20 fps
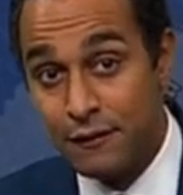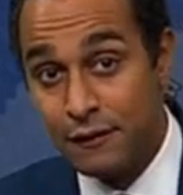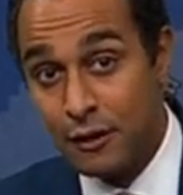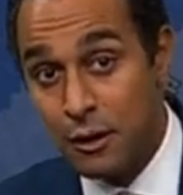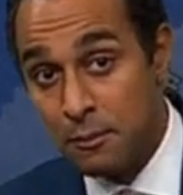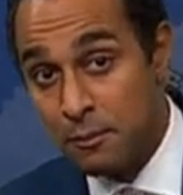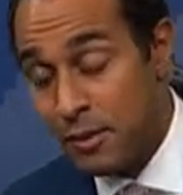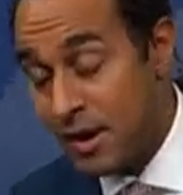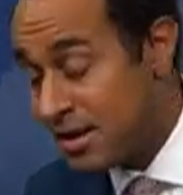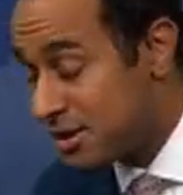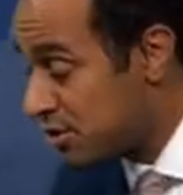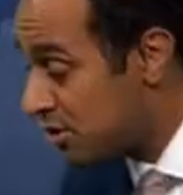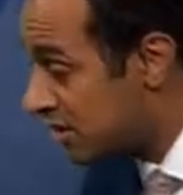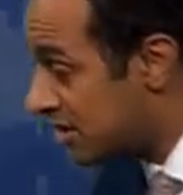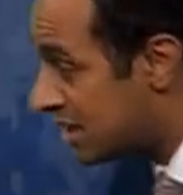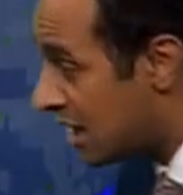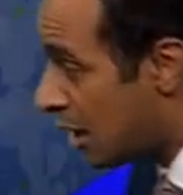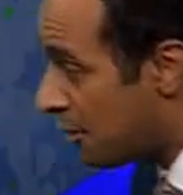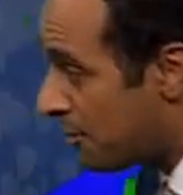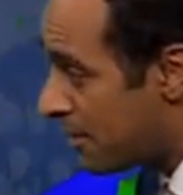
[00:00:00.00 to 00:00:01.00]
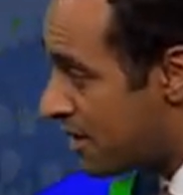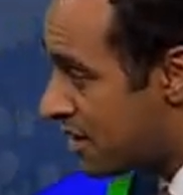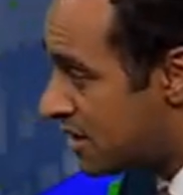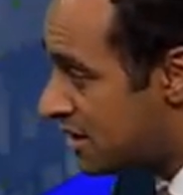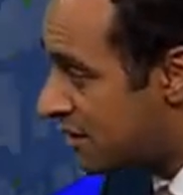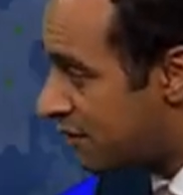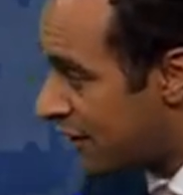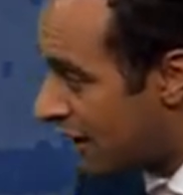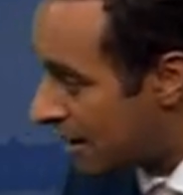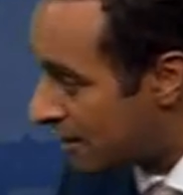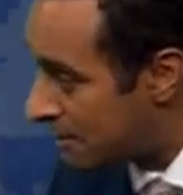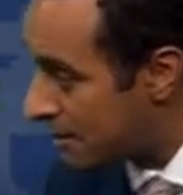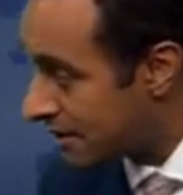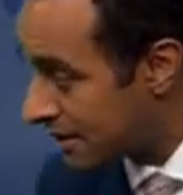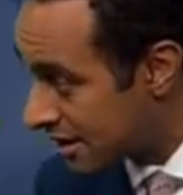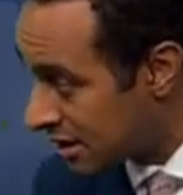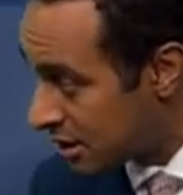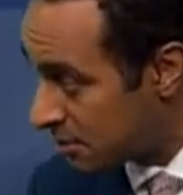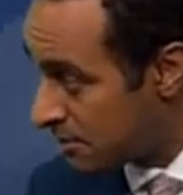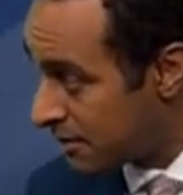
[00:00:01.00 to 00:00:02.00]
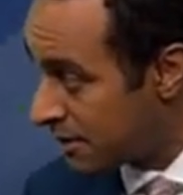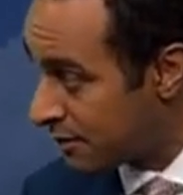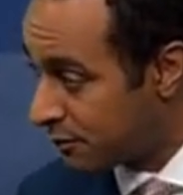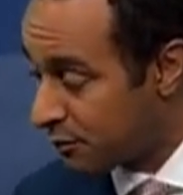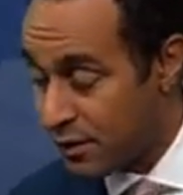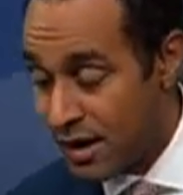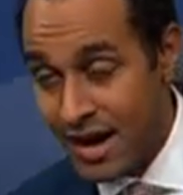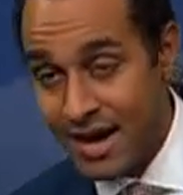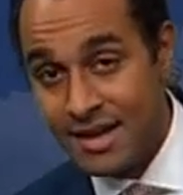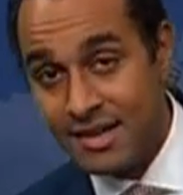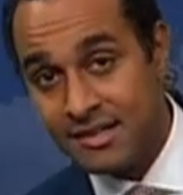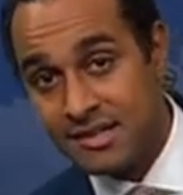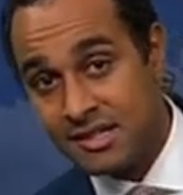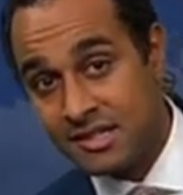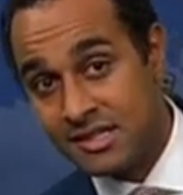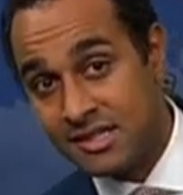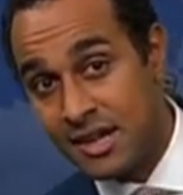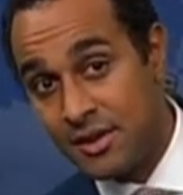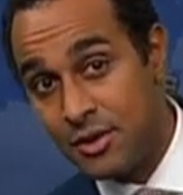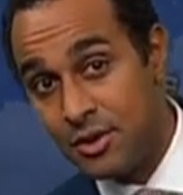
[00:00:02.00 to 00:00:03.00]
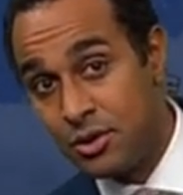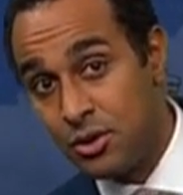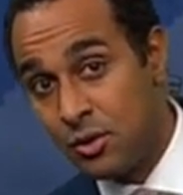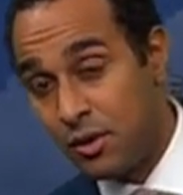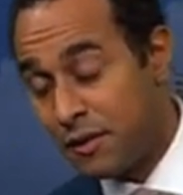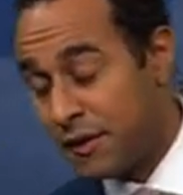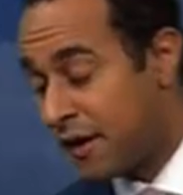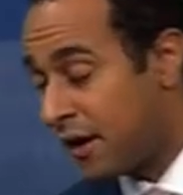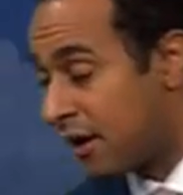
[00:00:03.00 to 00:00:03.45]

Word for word: of low pressure, it's helping to develop a little bit of rain into southern North